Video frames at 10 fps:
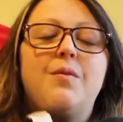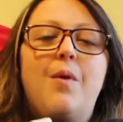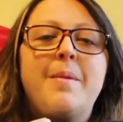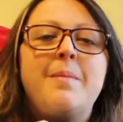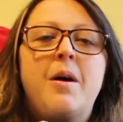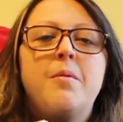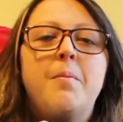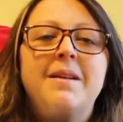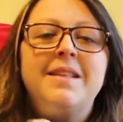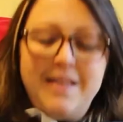wear my Bible
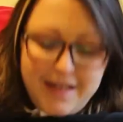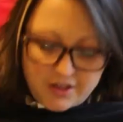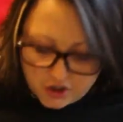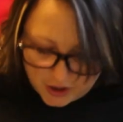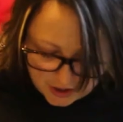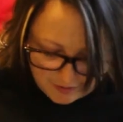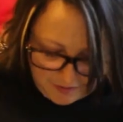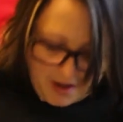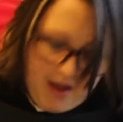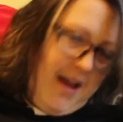Buds t-shirt,
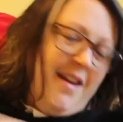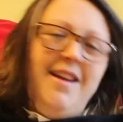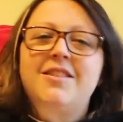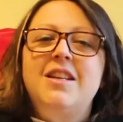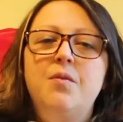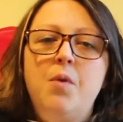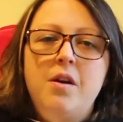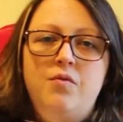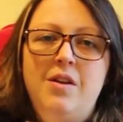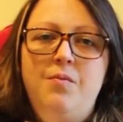and actually it
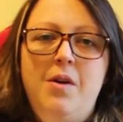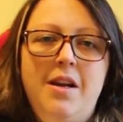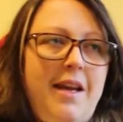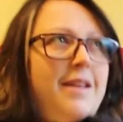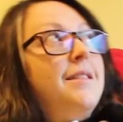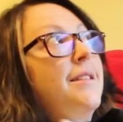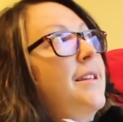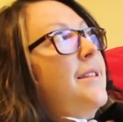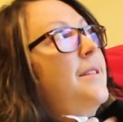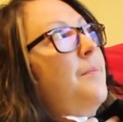works really well against
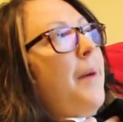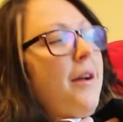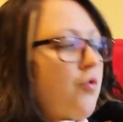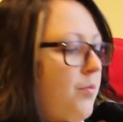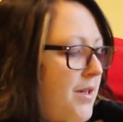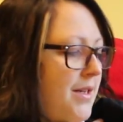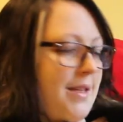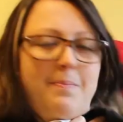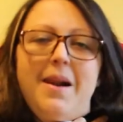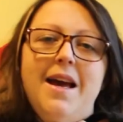this backdrop because
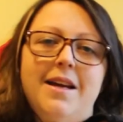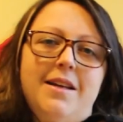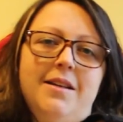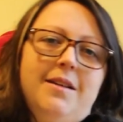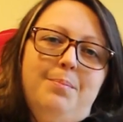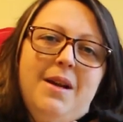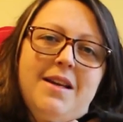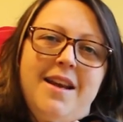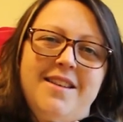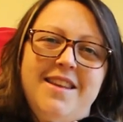it's black. Black
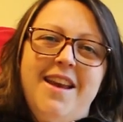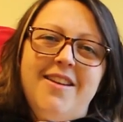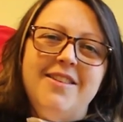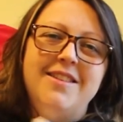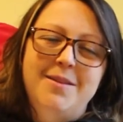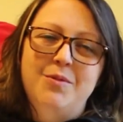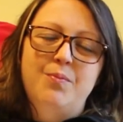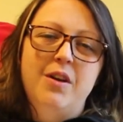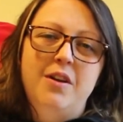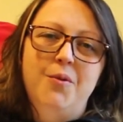against the yellow seems
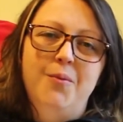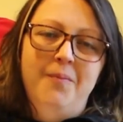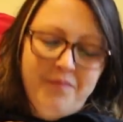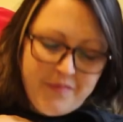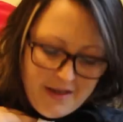pretty cool.